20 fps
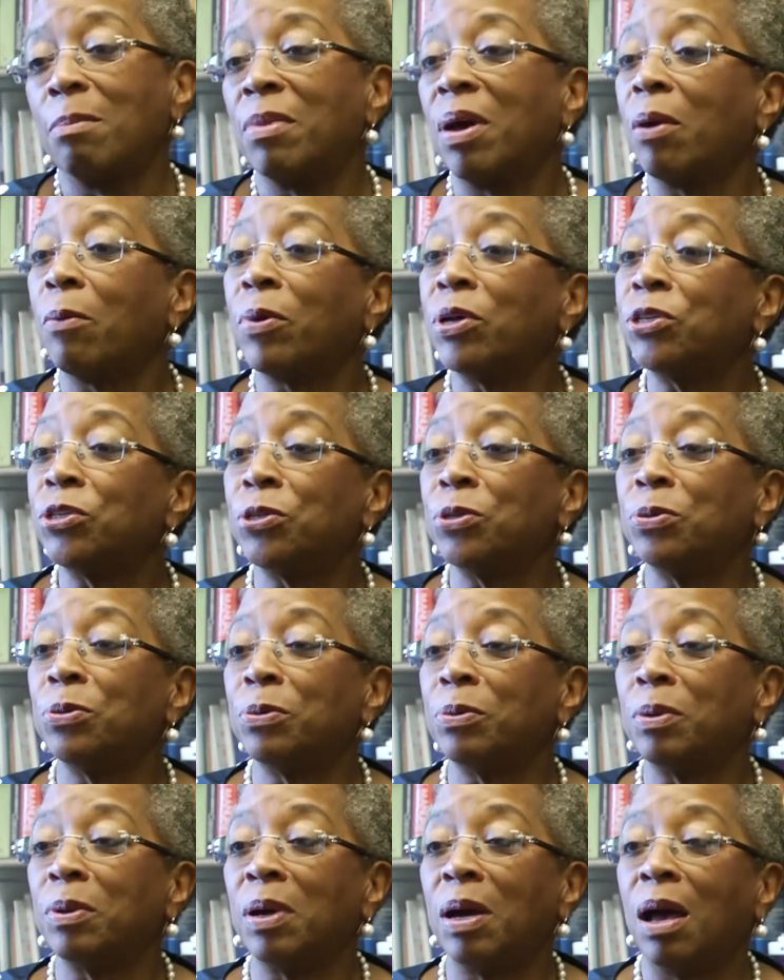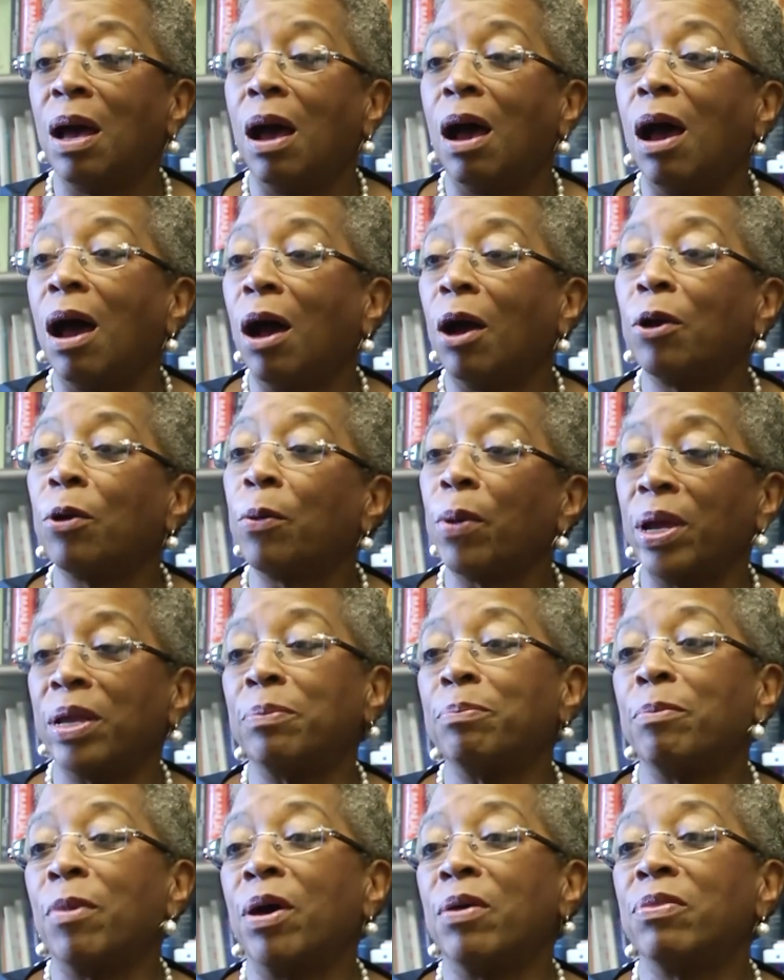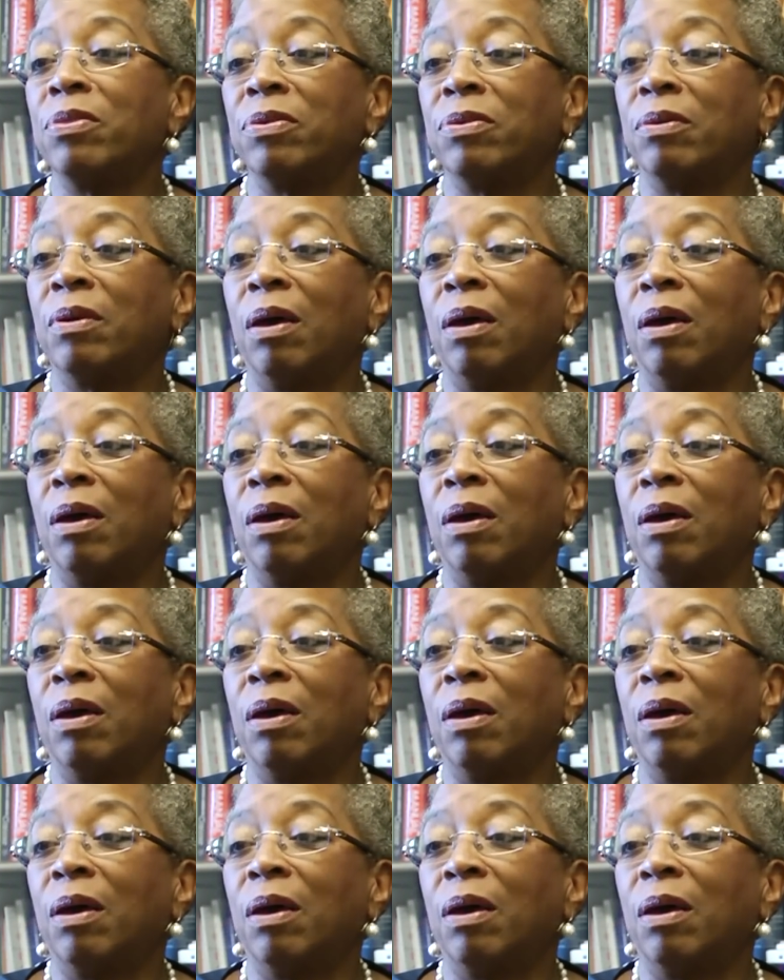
I wish you a great month,